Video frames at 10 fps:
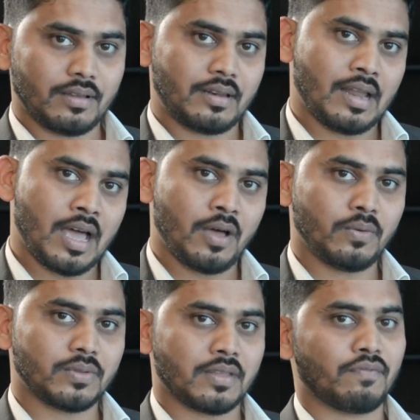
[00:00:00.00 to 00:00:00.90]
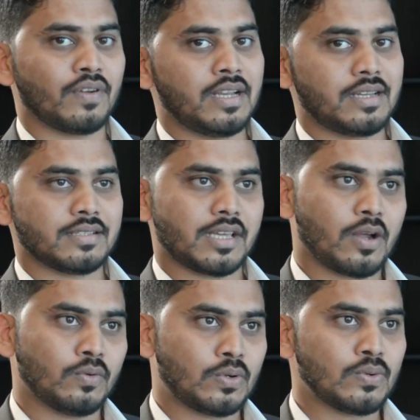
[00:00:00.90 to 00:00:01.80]
Now, the fleet is
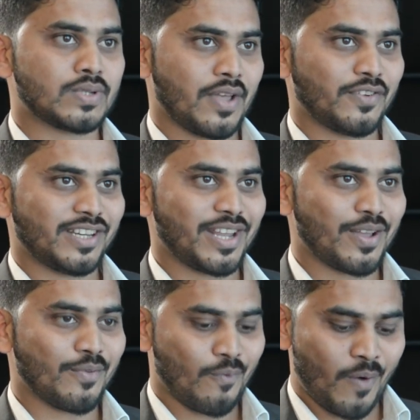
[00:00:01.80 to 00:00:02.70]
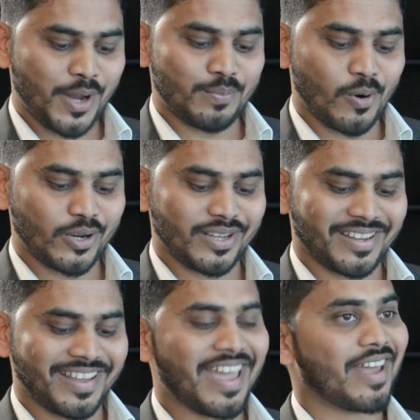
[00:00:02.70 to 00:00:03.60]
around 270 wide-body
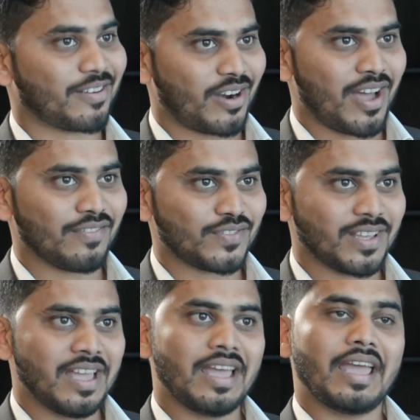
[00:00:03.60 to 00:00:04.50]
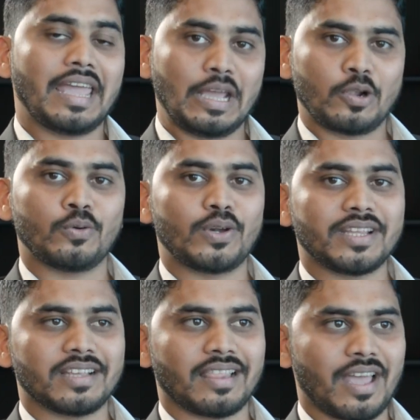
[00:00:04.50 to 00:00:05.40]
aircraft,
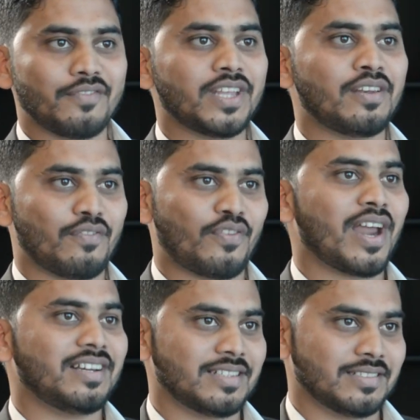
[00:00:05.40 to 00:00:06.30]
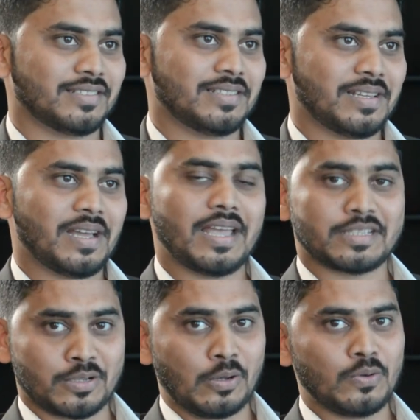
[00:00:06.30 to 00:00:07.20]
including the 11 freighters,
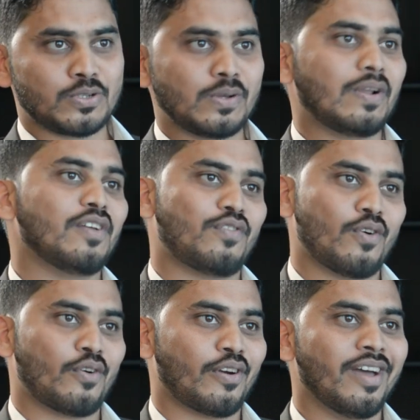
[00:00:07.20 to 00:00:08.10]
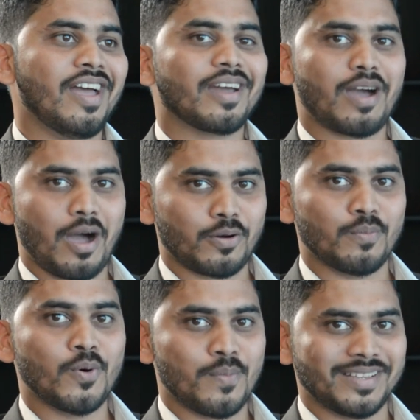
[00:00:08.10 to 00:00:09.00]
exclusively for cargo
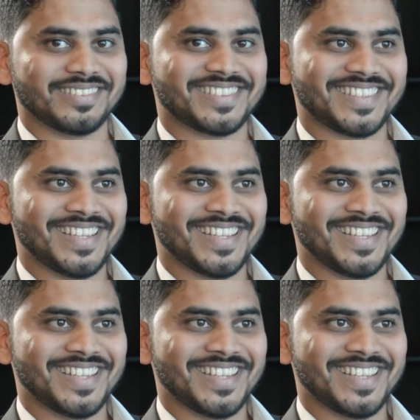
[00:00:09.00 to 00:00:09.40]
movements.